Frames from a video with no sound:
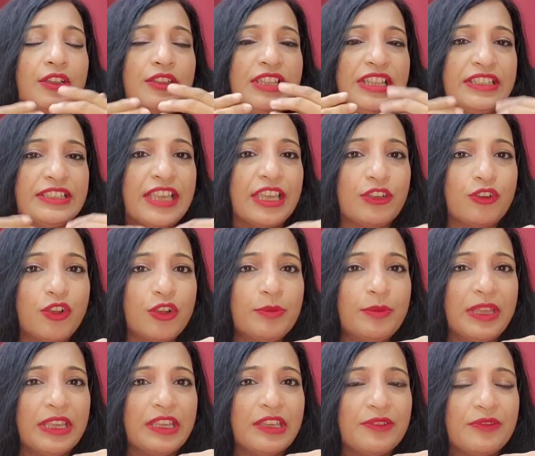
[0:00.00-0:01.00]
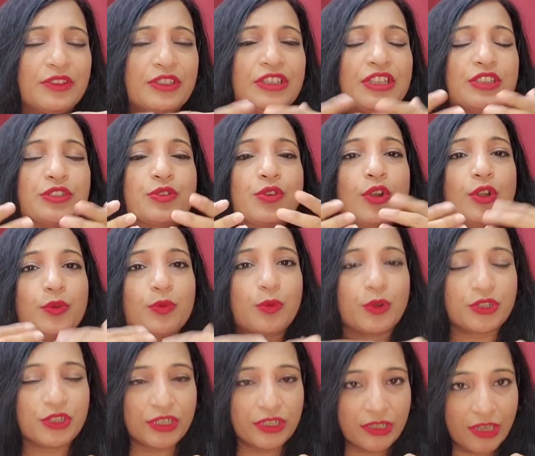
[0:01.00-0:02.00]
These can all be given. The salt
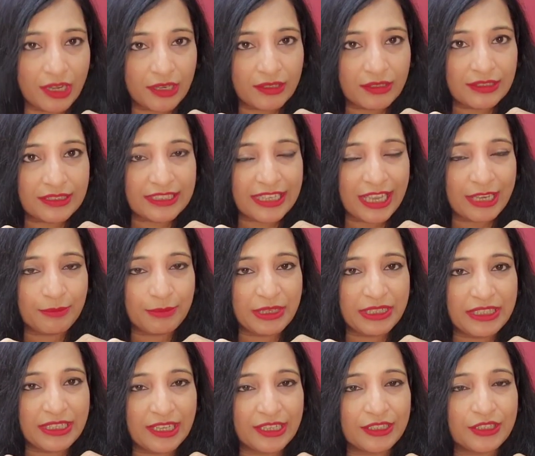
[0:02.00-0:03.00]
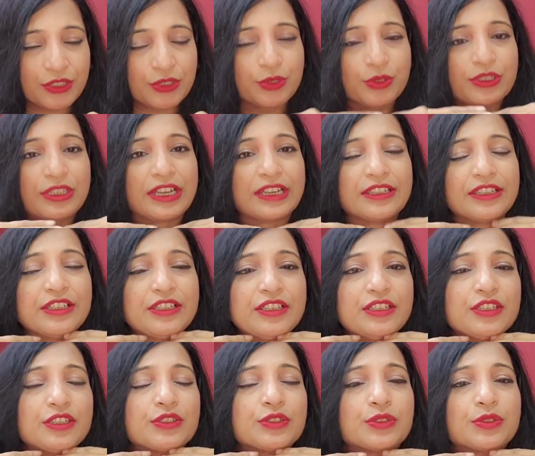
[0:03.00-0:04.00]
water gargles can be done so that
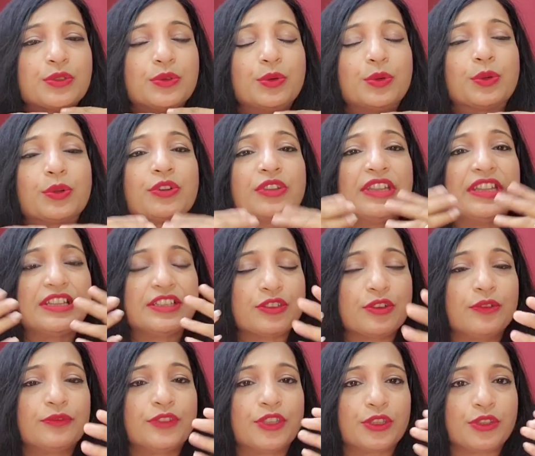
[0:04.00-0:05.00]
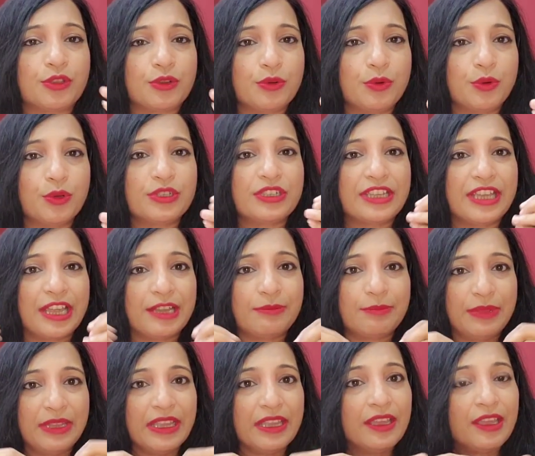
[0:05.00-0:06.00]
the soreness of the throat
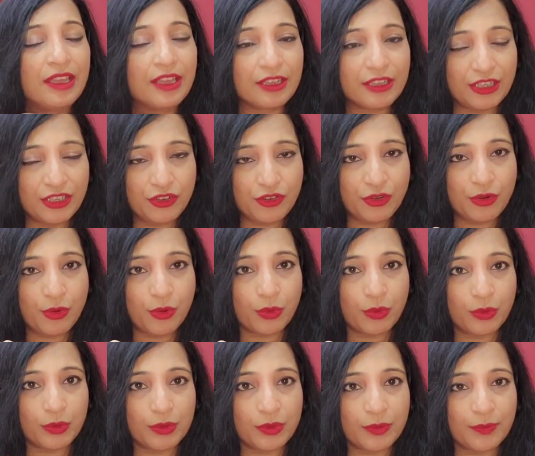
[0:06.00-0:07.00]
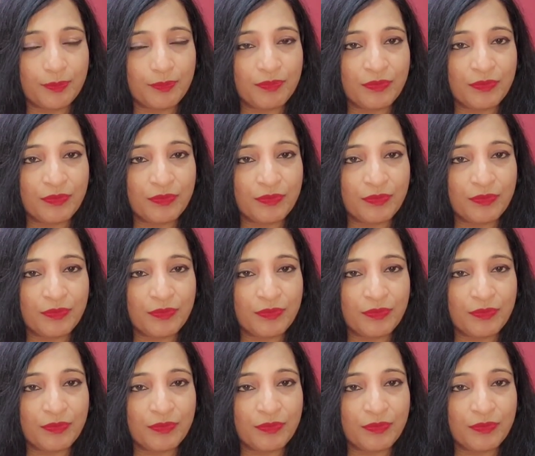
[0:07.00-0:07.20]
can be controlled.